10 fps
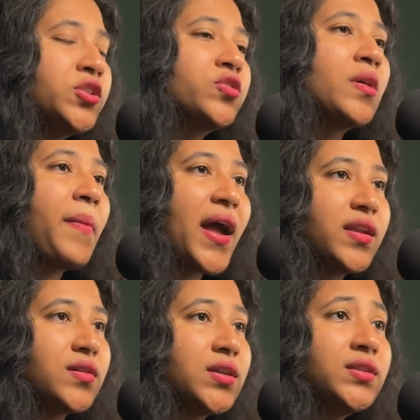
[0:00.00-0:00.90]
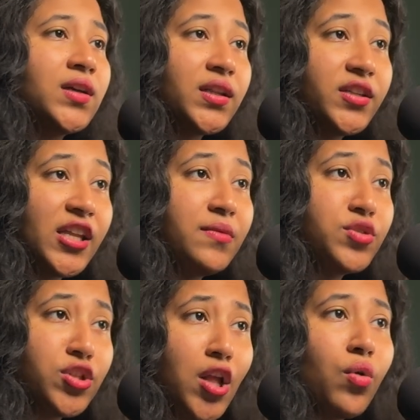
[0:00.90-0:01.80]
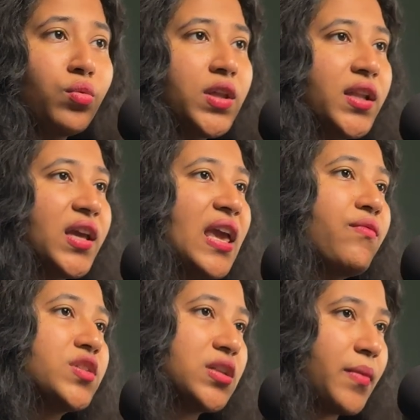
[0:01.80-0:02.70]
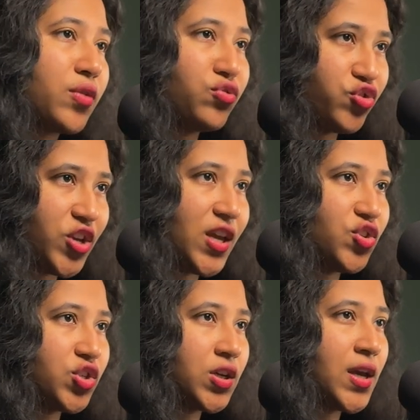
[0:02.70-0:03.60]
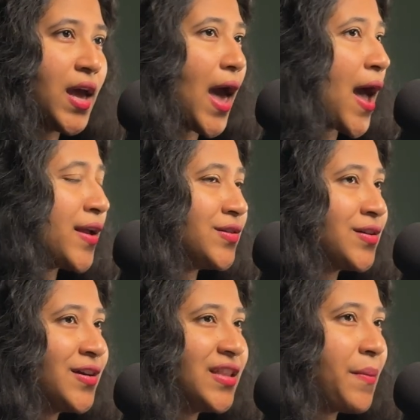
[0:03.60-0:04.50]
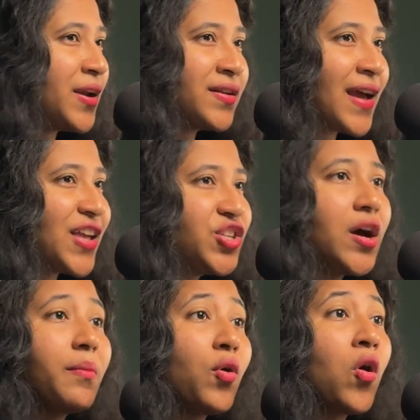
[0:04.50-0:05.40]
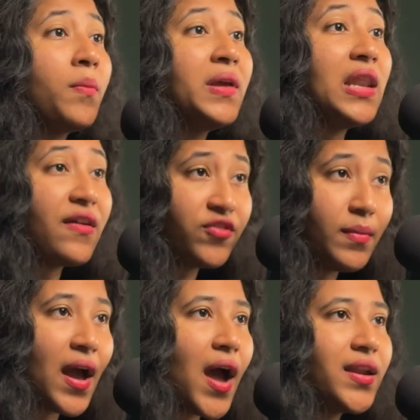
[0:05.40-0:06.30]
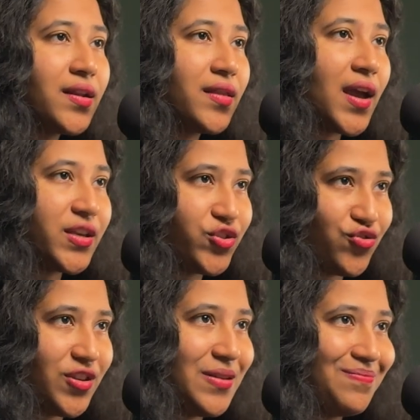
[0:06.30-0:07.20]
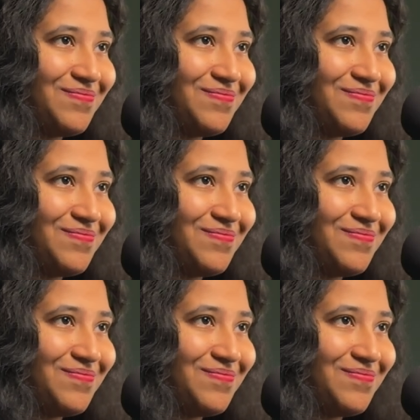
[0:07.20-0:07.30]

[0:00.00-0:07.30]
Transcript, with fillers: into the paddock, other teams knew that the game was about to change, and they better catch up or be left behind in the history.